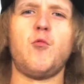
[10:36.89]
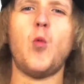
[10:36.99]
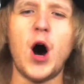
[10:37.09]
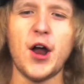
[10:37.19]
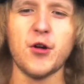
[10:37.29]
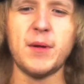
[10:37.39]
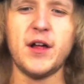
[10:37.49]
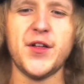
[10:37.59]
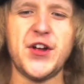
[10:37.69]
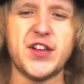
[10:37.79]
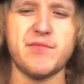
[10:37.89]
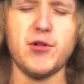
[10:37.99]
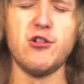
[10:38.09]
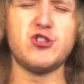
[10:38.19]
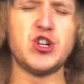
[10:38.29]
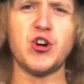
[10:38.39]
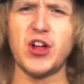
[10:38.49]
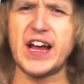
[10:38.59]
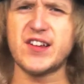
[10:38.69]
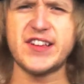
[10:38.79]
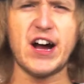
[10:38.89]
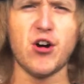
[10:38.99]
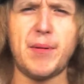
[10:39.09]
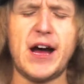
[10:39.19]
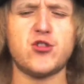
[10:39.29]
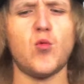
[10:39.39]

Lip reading: watermelon explosion or like a Sour Patch